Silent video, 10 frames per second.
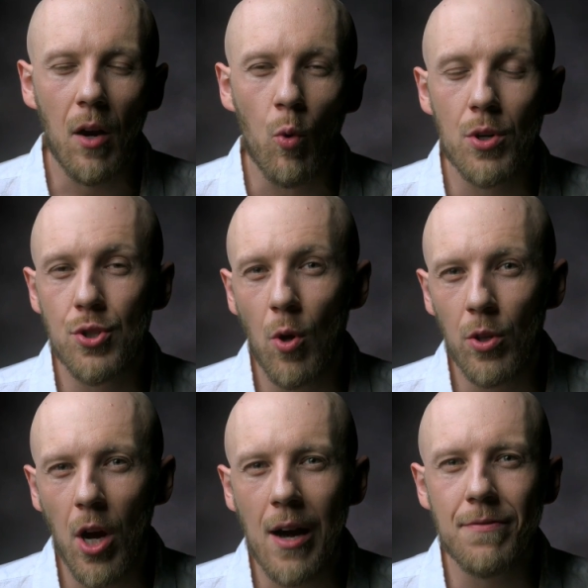or
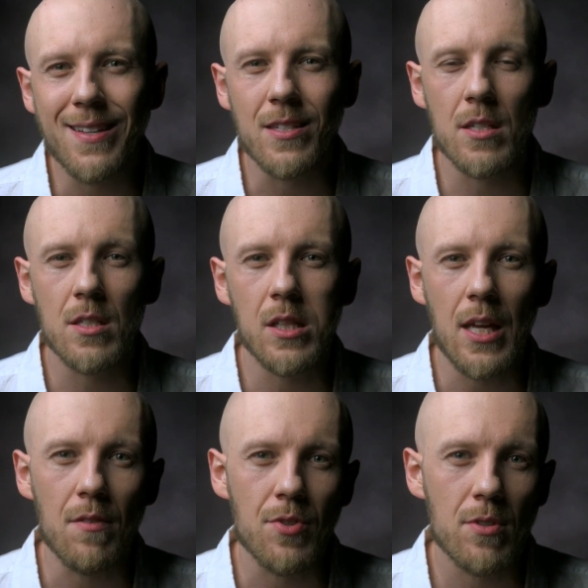sold off as
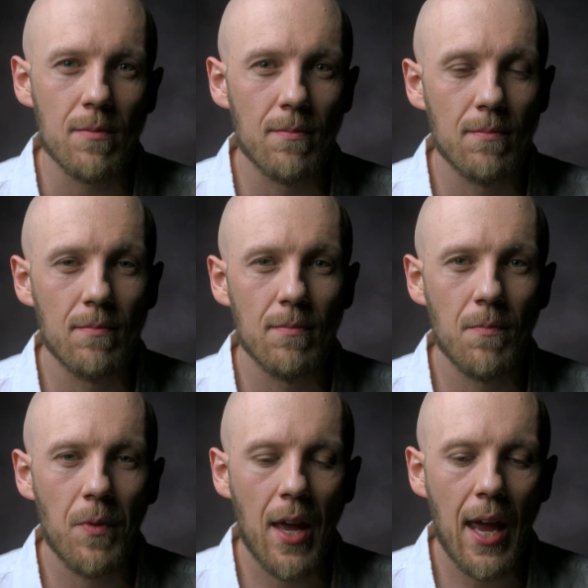slaves.
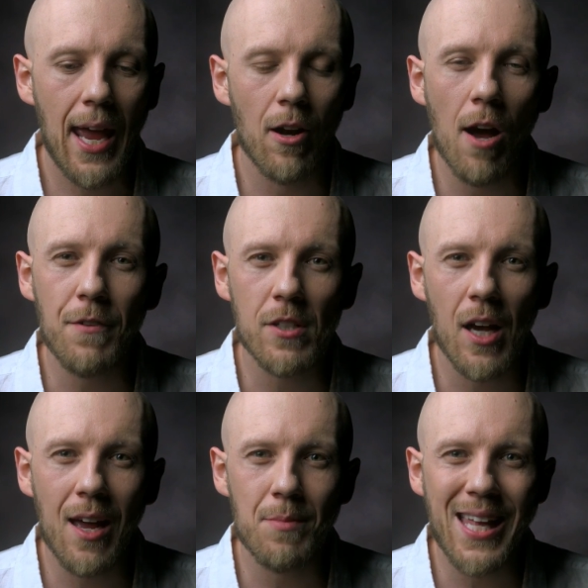And
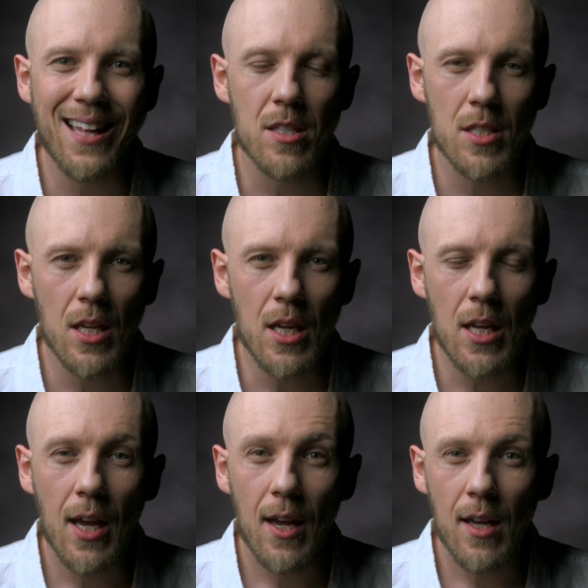oftentimes that
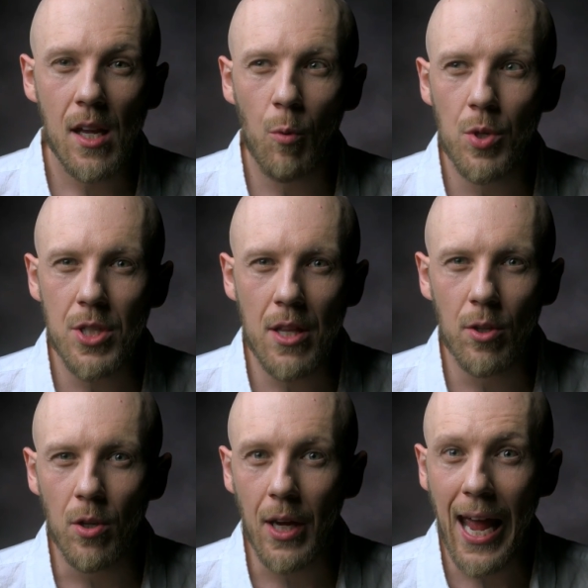city, it was
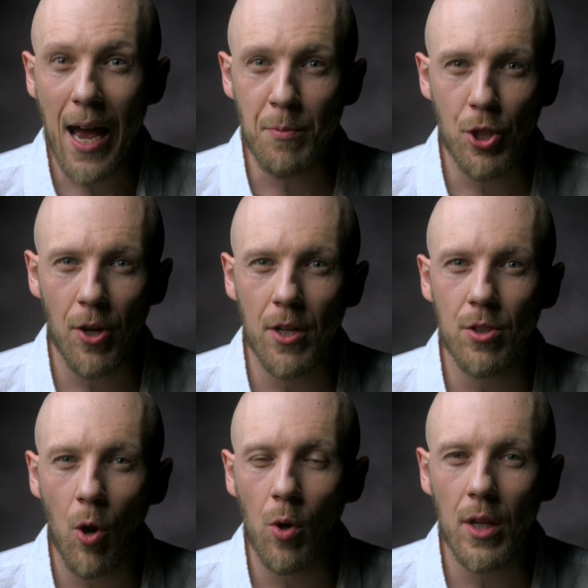either captured and
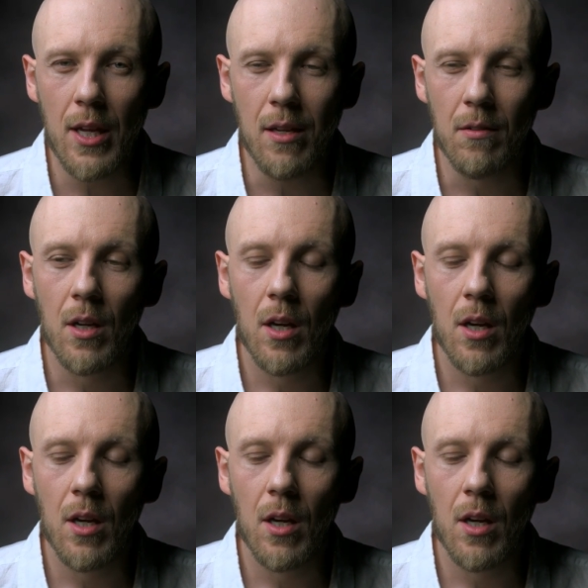totally